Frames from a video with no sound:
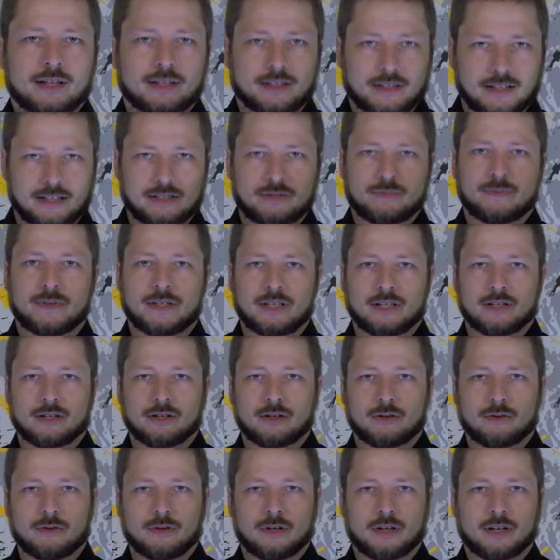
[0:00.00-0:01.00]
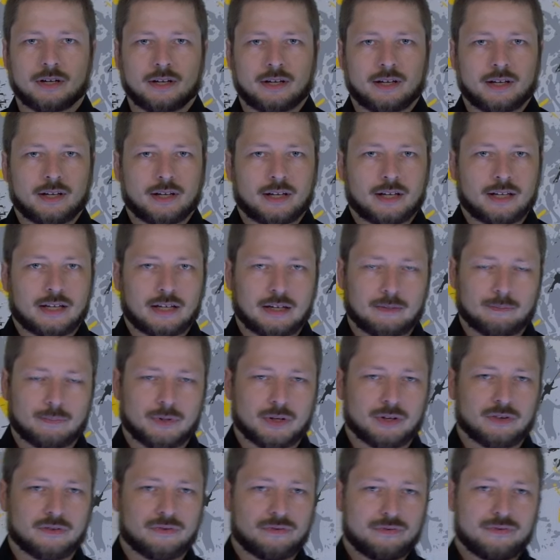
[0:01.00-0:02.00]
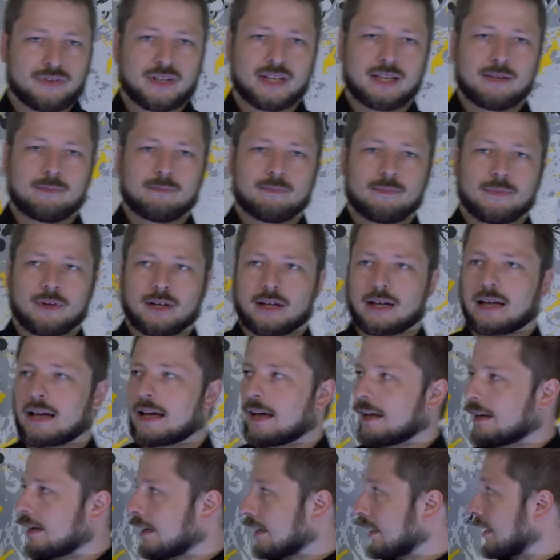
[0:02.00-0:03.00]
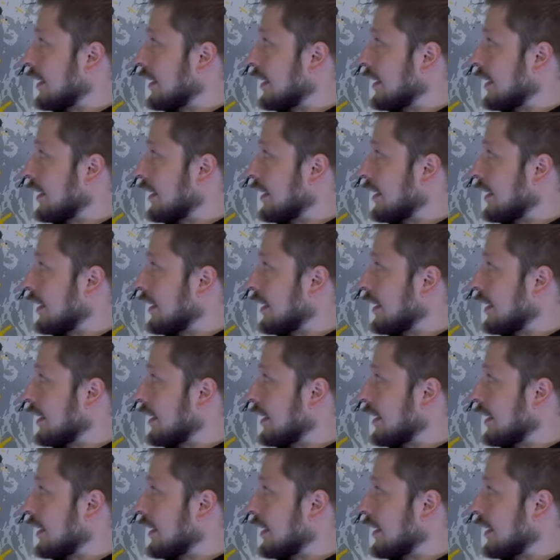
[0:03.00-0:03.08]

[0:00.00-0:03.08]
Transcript: This video, in both theme and I